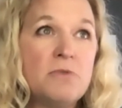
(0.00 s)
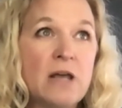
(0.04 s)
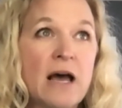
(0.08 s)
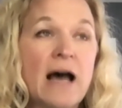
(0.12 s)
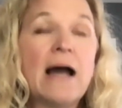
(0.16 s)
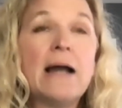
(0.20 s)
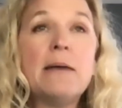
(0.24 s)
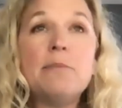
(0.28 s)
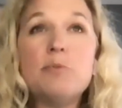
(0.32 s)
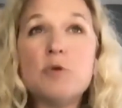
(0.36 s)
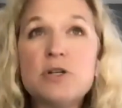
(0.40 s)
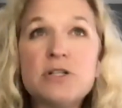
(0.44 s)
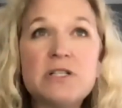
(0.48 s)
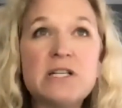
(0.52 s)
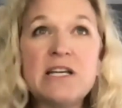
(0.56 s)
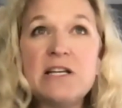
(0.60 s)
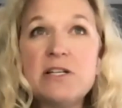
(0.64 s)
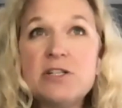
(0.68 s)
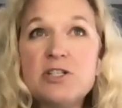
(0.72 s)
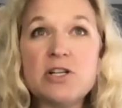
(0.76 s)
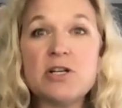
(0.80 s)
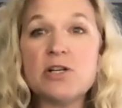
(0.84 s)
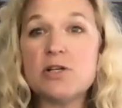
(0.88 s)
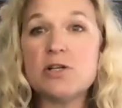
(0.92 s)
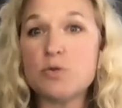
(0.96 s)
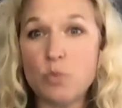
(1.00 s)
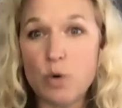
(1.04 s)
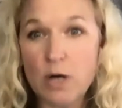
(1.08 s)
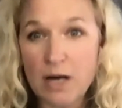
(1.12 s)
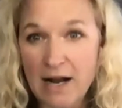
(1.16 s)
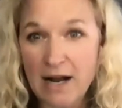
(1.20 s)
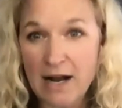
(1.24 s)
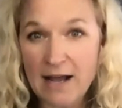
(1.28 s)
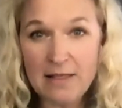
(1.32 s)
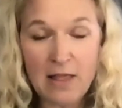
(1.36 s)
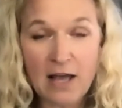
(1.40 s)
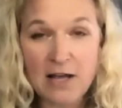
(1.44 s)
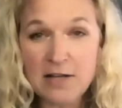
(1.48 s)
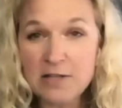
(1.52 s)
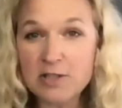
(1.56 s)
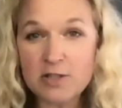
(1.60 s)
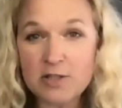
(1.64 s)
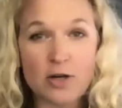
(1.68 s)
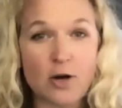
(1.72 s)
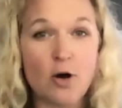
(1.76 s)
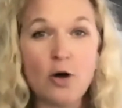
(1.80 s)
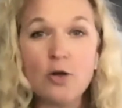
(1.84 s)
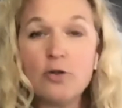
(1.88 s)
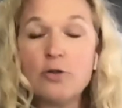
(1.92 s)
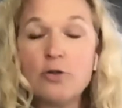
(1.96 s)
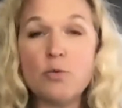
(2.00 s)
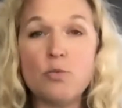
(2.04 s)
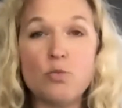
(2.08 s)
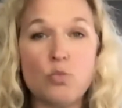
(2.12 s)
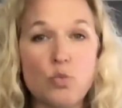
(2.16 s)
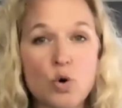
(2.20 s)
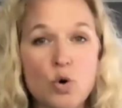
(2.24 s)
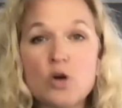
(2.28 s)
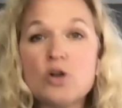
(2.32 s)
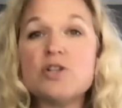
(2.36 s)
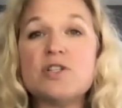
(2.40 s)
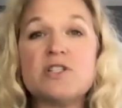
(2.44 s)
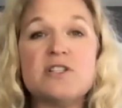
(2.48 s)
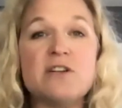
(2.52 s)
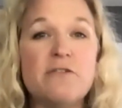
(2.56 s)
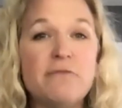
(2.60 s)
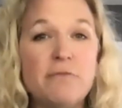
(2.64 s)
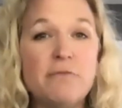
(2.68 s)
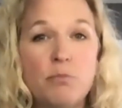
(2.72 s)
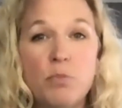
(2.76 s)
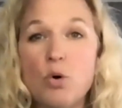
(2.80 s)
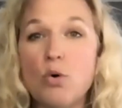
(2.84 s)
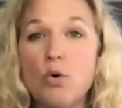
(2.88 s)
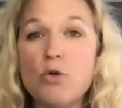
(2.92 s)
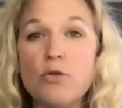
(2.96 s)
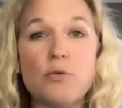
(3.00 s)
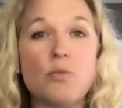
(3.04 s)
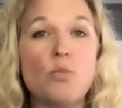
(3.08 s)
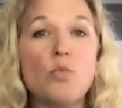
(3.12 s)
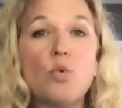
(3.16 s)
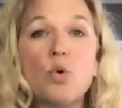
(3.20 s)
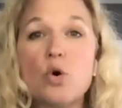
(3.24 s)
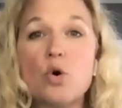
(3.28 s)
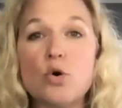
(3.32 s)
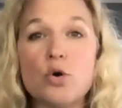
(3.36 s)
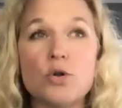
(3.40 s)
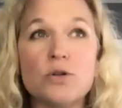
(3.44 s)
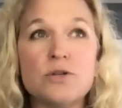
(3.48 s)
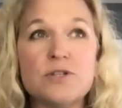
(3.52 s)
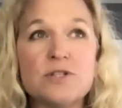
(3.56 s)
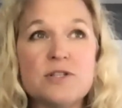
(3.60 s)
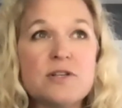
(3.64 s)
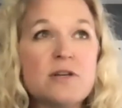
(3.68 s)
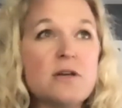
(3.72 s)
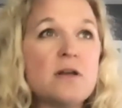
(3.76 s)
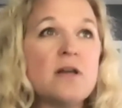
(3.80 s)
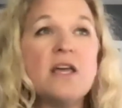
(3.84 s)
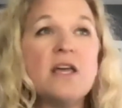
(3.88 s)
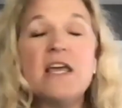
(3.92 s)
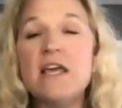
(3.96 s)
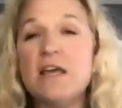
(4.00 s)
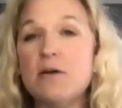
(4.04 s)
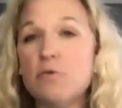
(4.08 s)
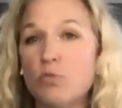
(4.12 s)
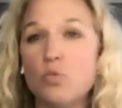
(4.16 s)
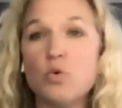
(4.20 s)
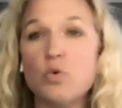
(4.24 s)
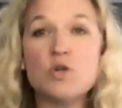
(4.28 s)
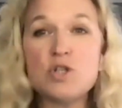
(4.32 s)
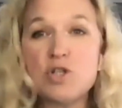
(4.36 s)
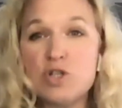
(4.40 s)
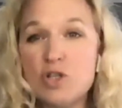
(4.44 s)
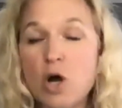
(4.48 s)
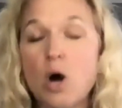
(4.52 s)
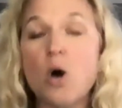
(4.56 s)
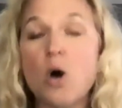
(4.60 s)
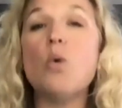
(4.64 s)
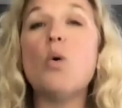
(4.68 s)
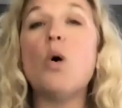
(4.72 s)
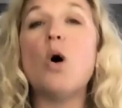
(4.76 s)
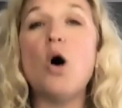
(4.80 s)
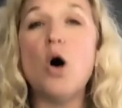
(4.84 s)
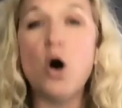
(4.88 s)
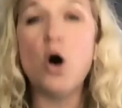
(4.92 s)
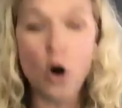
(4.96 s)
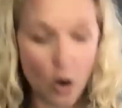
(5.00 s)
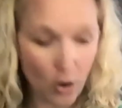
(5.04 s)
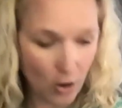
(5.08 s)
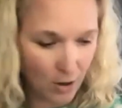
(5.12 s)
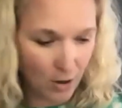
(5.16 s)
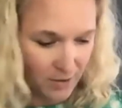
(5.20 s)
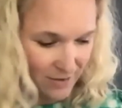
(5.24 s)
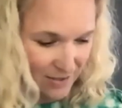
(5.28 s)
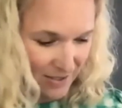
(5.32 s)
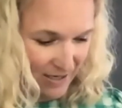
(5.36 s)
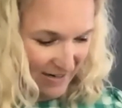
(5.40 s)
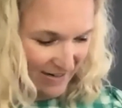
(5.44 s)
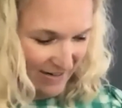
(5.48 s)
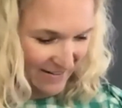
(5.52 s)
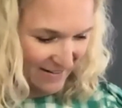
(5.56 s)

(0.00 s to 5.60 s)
Hybrid teaching is what I like to call the worst of both worlds. It was so hard.